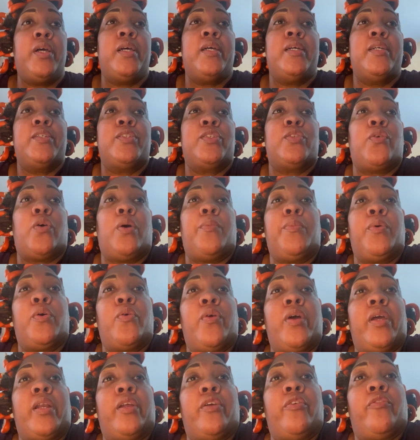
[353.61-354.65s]
So I'm gonna go ahead
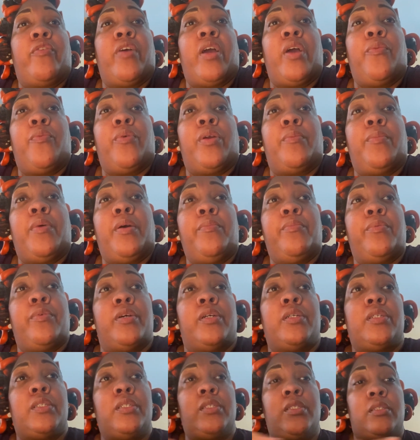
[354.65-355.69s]
and grab one of my
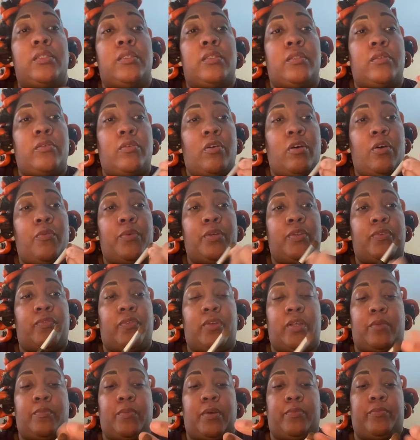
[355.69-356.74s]
brush. Always flick
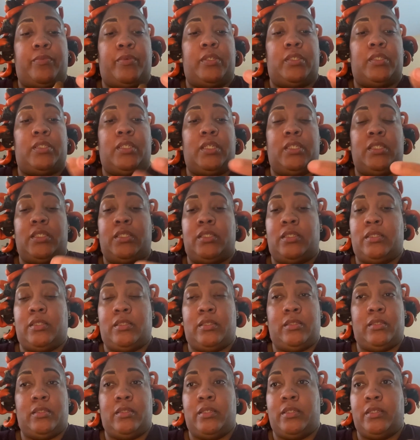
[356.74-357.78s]
my brush. That's just
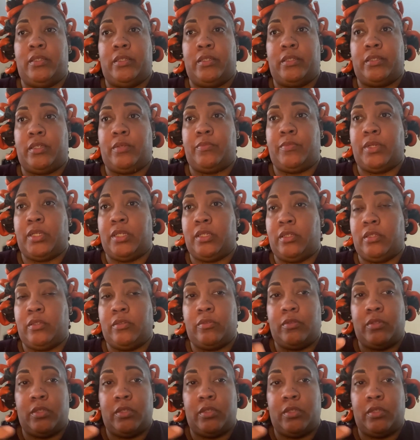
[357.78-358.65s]
something I do.